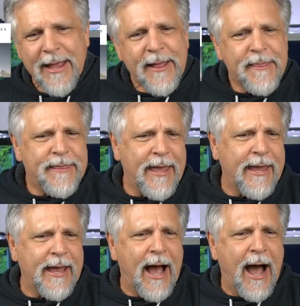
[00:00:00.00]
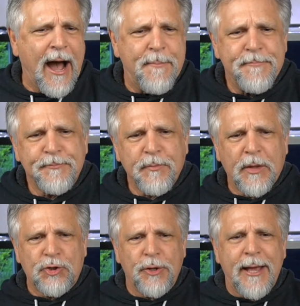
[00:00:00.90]
The, um,
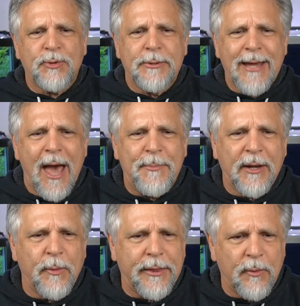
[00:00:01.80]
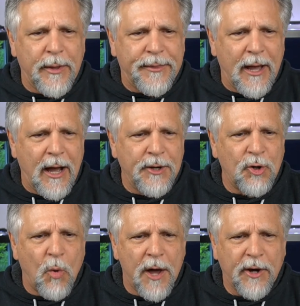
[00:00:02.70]
so that's what's happening with, with uh,
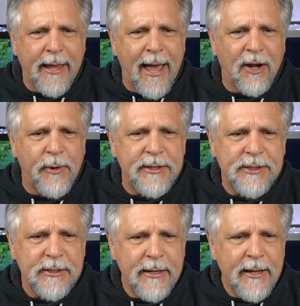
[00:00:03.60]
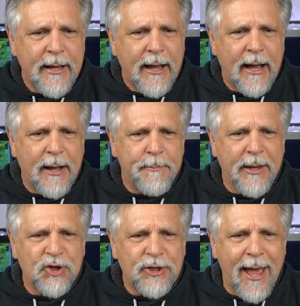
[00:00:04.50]
underwater galleries. Uh,
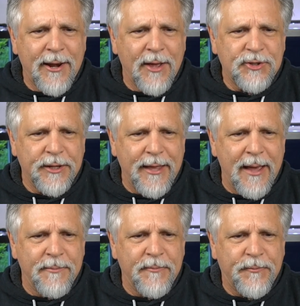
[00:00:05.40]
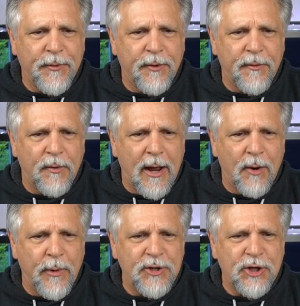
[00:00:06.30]
big shout out to them for uh,
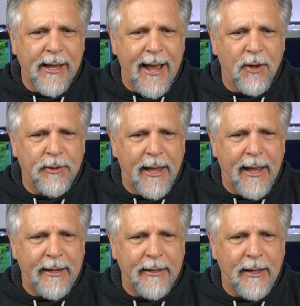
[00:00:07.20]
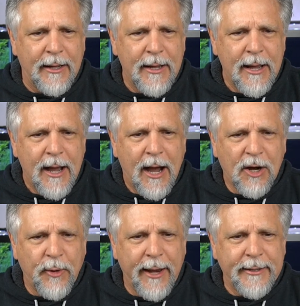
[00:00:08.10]
reaching out and
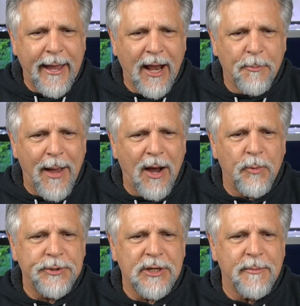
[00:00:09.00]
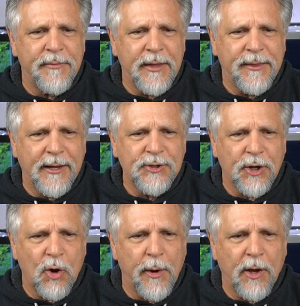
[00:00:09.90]
agreeing to help out with some of the things that
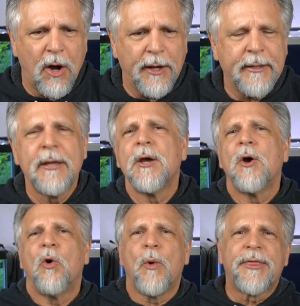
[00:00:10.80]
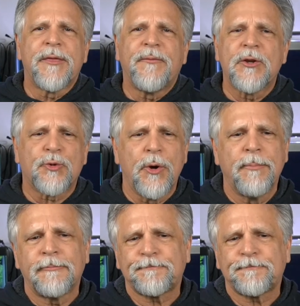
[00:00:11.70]
are going on with the fish room.